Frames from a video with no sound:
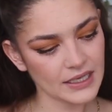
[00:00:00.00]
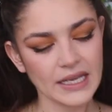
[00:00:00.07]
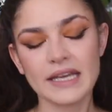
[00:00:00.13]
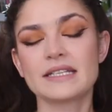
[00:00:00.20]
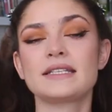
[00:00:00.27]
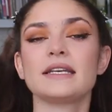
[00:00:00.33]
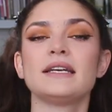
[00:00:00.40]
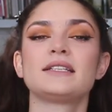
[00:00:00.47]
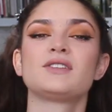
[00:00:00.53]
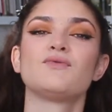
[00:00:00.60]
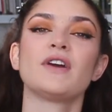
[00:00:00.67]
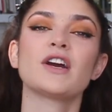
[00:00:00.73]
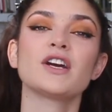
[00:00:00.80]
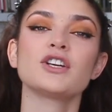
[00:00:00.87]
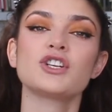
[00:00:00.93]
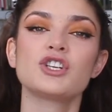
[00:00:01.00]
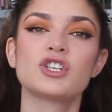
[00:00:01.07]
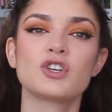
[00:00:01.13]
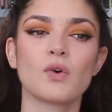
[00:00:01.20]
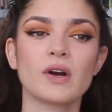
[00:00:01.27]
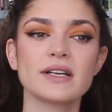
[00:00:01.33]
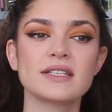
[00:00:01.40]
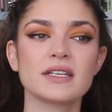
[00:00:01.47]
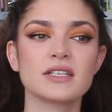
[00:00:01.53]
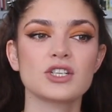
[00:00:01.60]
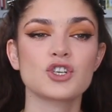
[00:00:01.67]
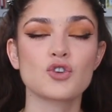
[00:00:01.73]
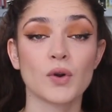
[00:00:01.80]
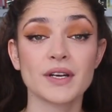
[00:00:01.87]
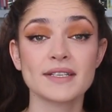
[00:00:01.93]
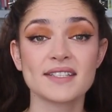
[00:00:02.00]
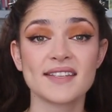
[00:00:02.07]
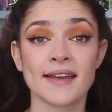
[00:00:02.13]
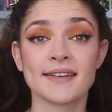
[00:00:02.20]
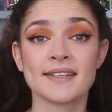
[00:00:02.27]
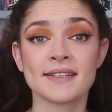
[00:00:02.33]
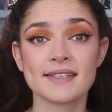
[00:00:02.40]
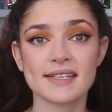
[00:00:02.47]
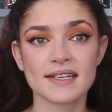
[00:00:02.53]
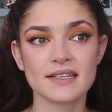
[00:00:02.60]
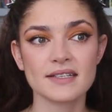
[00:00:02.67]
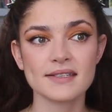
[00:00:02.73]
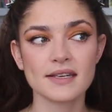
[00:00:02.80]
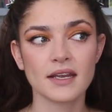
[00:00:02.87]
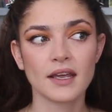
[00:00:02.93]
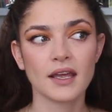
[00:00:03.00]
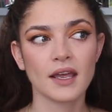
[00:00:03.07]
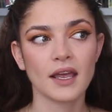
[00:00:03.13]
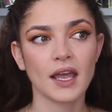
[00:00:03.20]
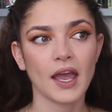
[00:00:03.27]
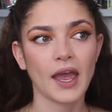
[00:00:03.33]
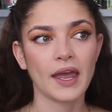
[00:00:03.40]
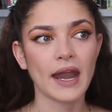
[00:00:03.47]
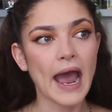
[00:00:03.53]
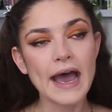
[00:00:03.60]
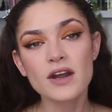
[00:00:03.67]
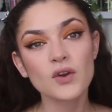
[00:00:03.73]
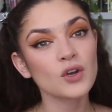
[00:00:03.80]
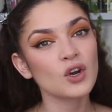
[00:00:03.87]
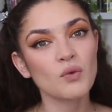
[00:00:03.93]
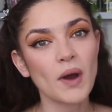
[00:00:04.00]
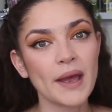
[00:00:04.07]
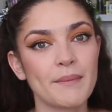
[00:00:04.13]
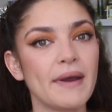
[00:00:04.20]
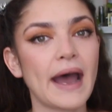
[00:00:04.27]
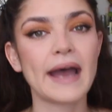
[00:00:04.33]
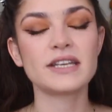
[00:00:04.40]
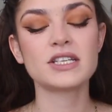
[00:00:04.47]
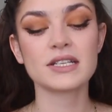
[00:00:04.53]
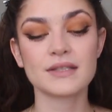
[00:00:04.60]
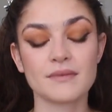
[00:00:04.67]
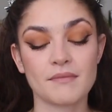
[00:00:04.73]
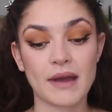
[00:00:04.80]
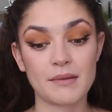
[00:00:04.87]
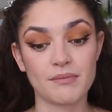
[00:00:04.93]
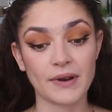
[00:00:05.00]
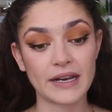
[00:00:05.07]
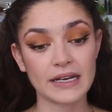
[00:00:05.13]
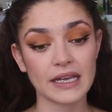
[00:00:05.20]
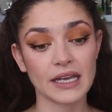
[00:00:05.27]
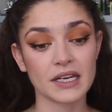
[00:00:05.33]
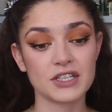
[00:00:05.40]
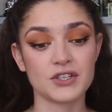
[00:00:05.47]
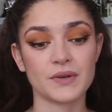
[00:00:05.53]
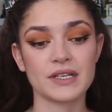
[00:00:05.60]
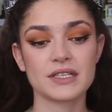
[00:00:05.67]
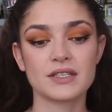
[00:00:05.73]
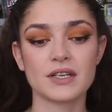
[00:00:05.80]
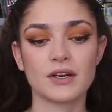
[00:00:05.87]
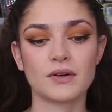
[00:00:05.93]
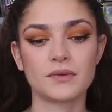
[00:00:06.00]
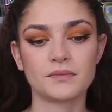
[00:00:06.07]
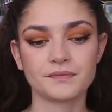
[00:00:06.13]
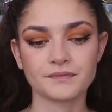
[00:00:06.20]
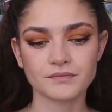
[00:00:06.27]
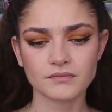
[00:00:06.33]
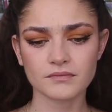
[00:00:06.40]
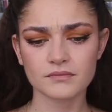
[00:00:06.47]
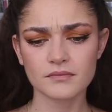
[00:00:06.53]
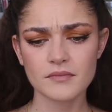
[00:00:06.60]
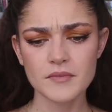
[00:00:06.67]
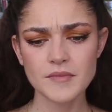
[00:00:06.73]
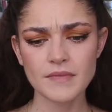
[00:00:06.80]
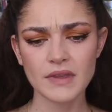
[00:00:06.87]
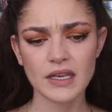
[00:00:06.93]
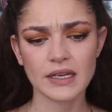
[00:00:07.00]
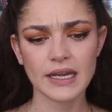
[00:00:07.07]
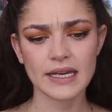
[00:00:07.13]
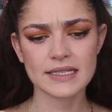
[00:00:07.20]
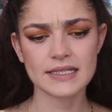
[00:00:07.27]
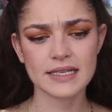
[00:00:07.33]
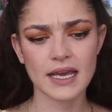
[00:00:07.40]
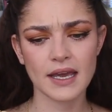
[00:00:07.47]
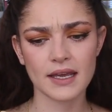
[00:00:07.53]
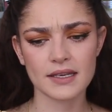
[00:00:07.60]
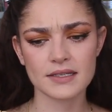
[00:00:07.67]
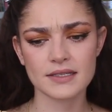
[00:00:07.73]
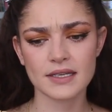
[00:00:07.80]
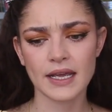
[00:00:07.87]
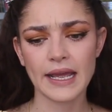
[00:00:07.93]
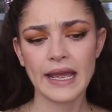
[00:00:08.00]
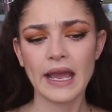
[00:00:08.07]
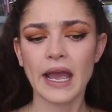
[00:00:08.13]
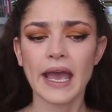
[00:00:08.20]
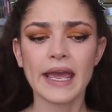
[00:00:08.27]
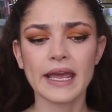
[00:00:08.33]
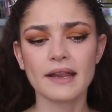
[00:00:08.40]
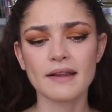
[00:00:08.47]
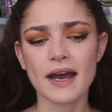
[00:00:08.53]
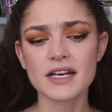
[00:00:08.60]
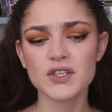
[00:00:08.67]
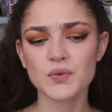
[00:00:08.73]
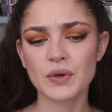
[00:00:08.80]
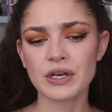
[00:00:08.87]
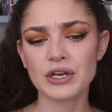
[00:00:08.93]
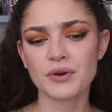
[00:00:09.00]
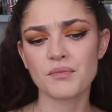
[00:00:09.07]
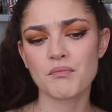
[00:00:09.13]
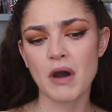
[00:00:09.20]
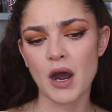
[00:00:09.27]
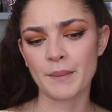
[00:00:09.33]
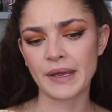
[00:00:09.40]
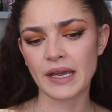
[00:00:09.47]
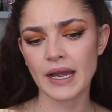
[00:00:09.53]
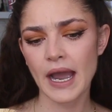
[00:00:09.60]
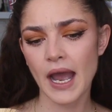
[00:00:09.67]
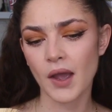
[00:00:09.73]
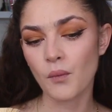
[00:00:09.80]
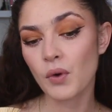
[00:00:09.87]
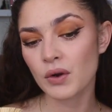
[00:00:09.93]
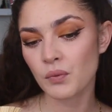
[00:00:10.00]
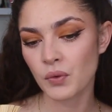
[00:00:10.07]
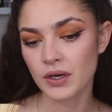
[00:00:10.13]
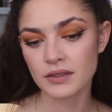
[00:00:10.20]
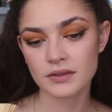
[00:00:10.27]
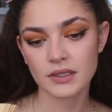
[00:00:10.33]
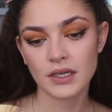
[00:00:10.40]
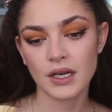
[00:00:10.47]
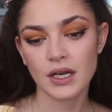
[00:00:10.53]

It's, it's very short, short sentences. And I don't know why, but I just, my brain can't do it. So it says, a glass window, mommy, I want one.